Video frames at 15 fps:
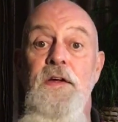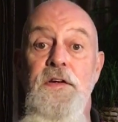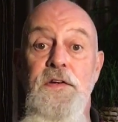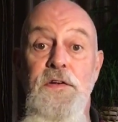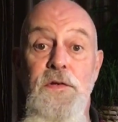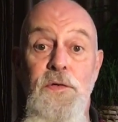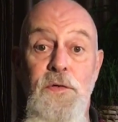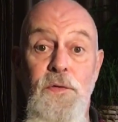
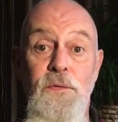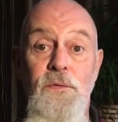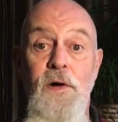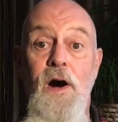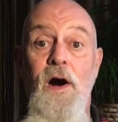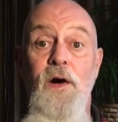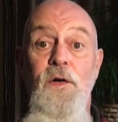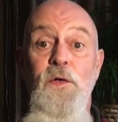You
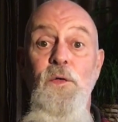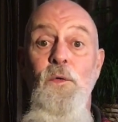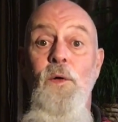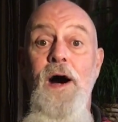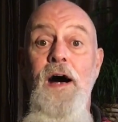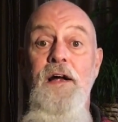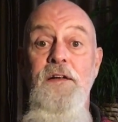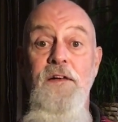are who
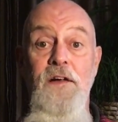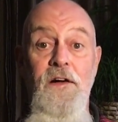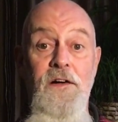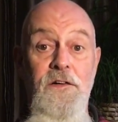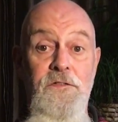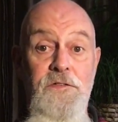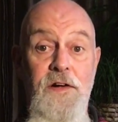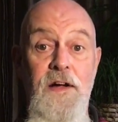I
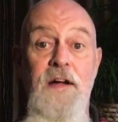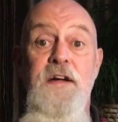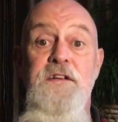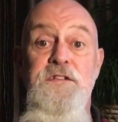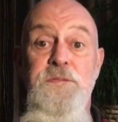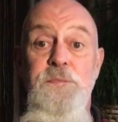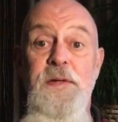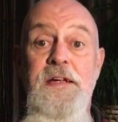love,
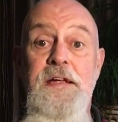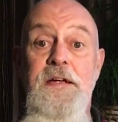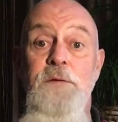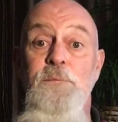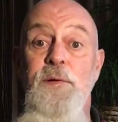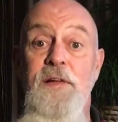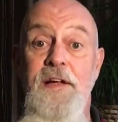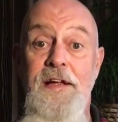speaking
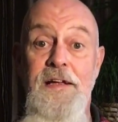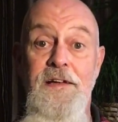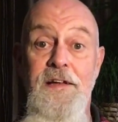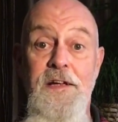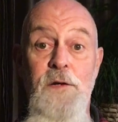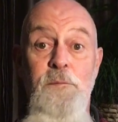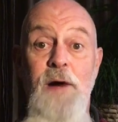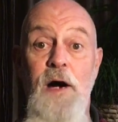
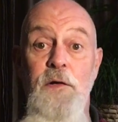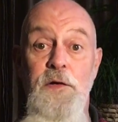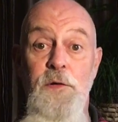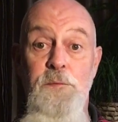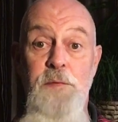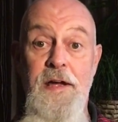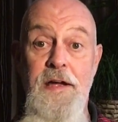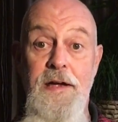plainly about your
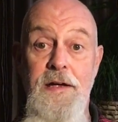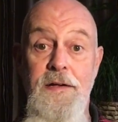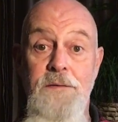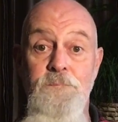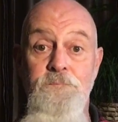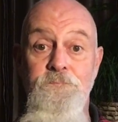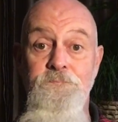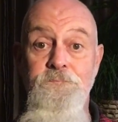pain,
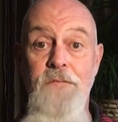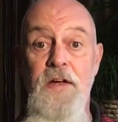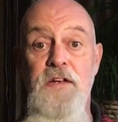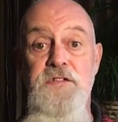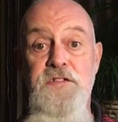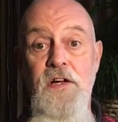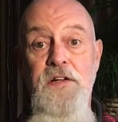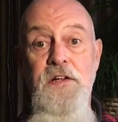
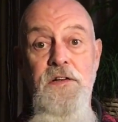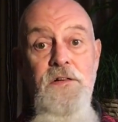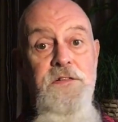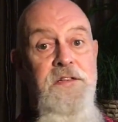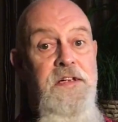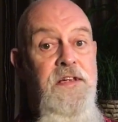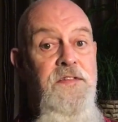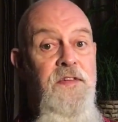sucking your
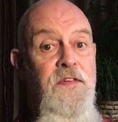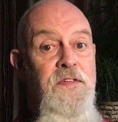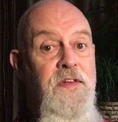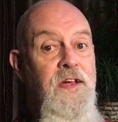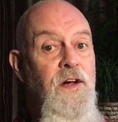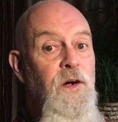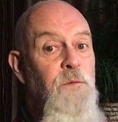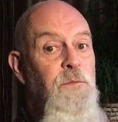teeth at the
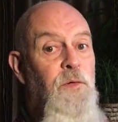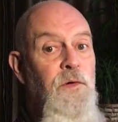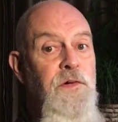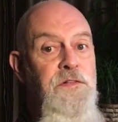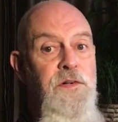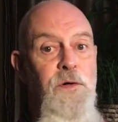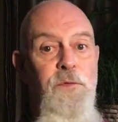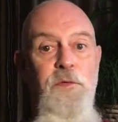airport
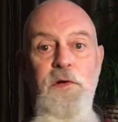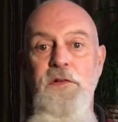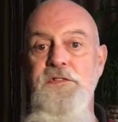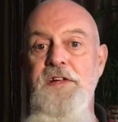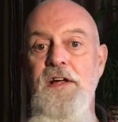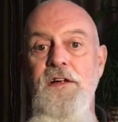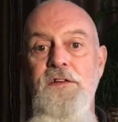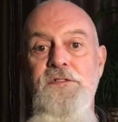terminal
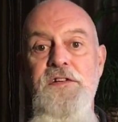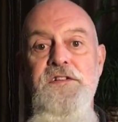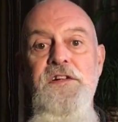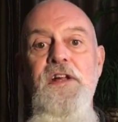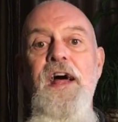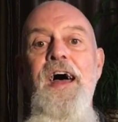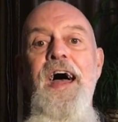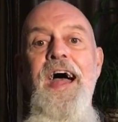television
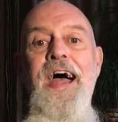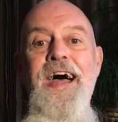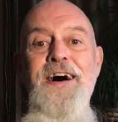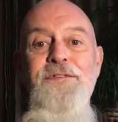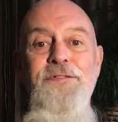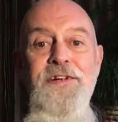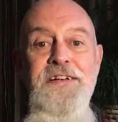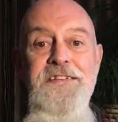every